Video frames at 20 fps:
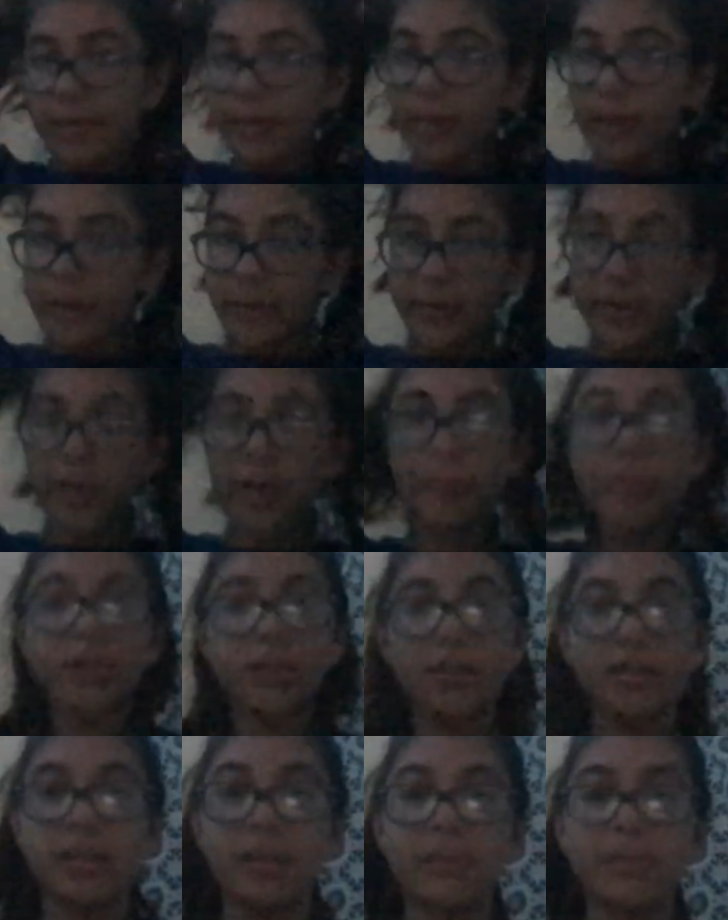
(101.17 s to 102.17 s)
everything I want to
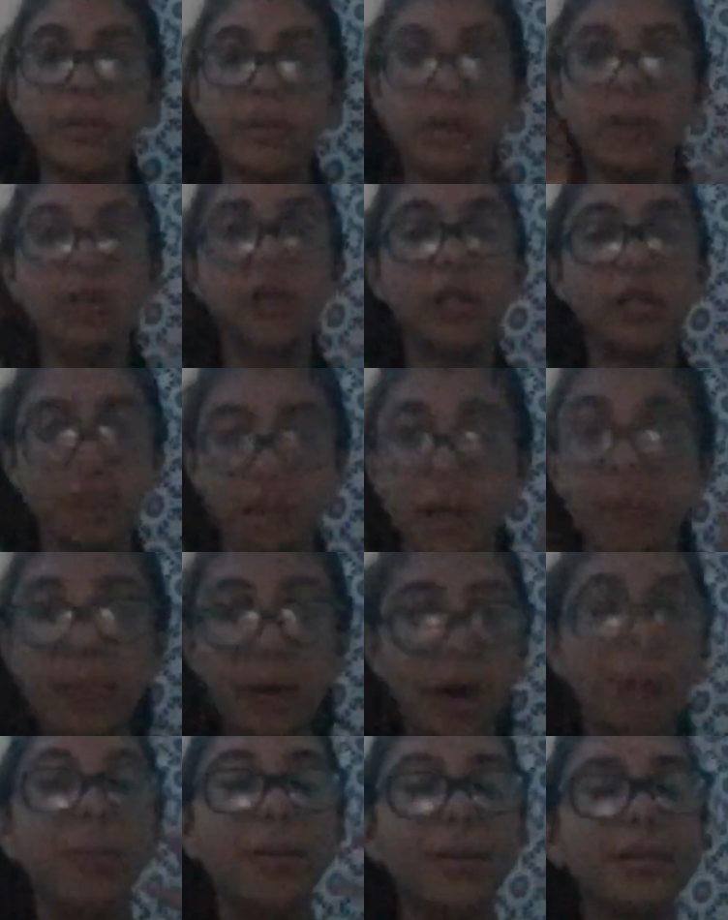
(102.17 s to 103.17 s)
sum
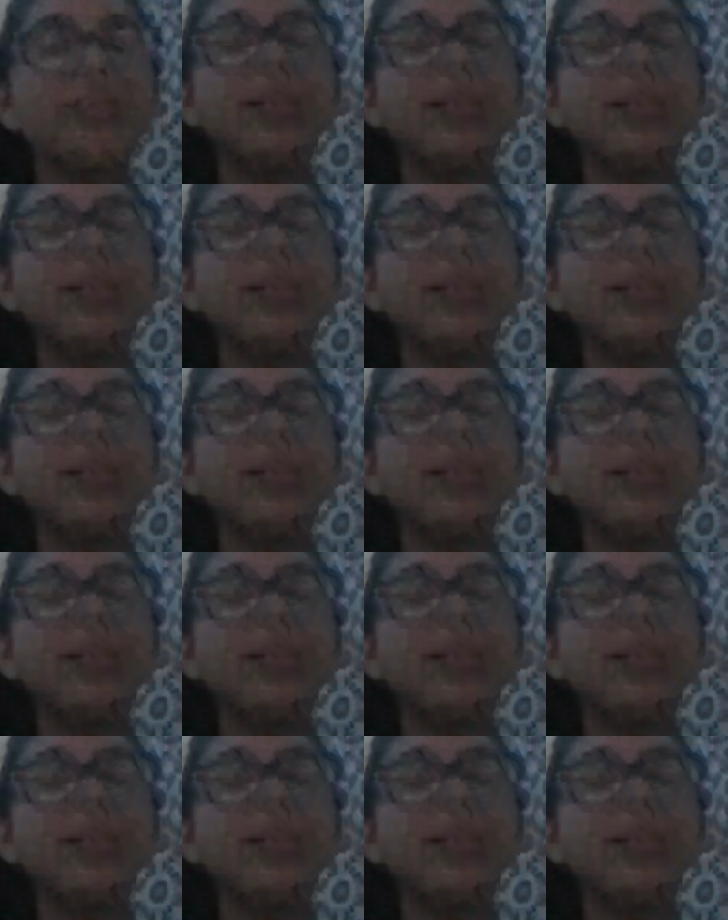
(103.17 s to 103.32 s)
up.